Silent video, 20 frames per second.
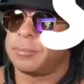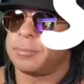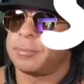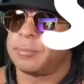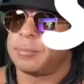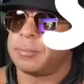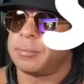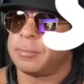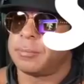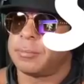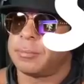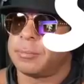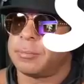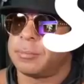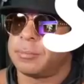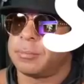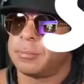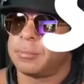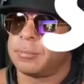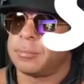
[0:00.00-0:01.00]

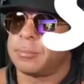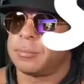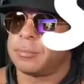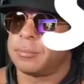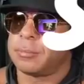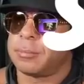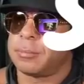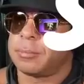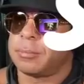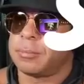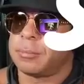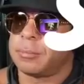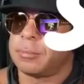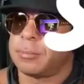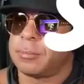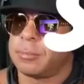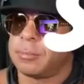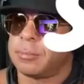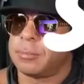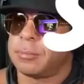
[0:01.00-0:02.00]

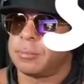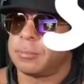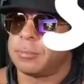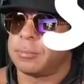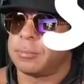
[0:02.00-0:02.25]
This person isn't speaking.